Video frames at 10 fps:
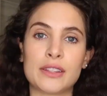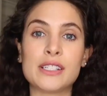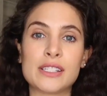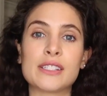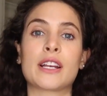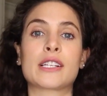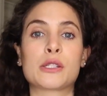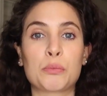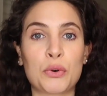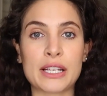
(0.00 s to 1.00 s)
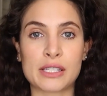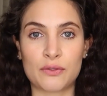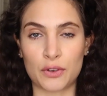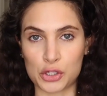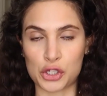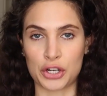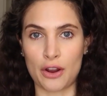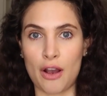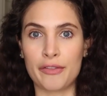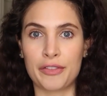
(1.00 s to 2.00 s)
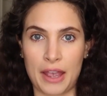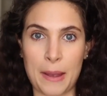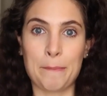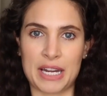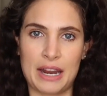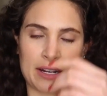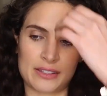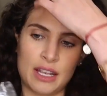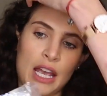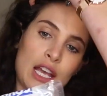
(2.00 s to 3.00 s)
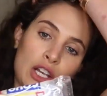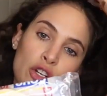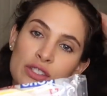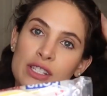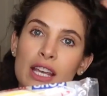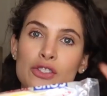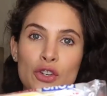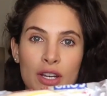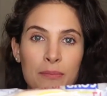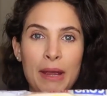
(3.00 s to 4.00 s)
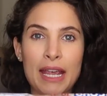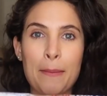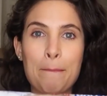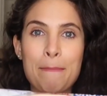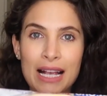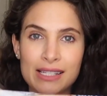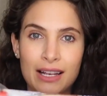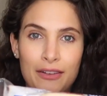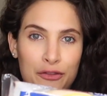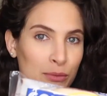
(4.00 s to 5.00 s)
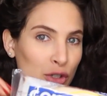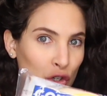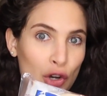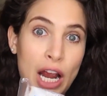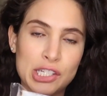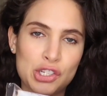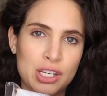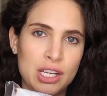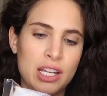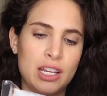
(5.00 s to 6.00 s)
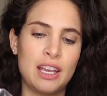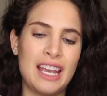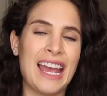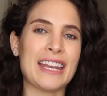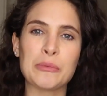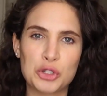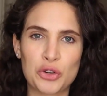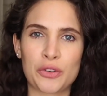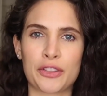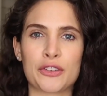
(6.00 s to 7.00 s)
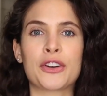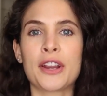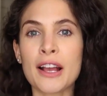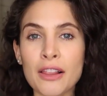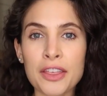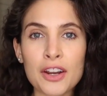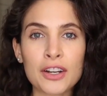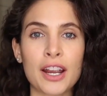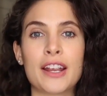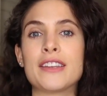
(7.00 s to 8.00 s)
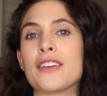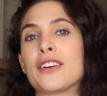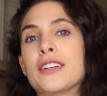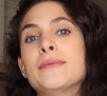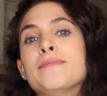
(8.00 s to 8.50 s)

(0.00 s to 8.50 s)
this is the express version of the empanadas, because these you can make masa from scratch. And I'm sure they're healthier and they're